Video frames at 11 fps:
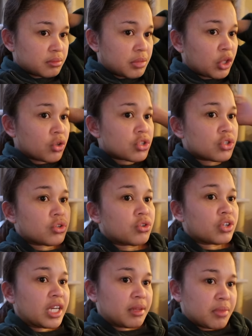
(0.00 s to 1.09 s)
mean, because you
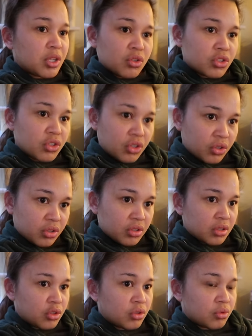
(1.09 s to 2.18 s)
don't get, because you know,
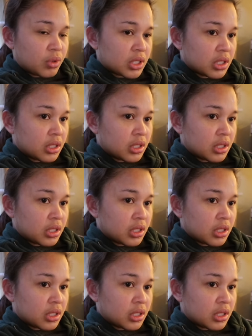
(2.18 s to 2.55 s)
right, you don't watch.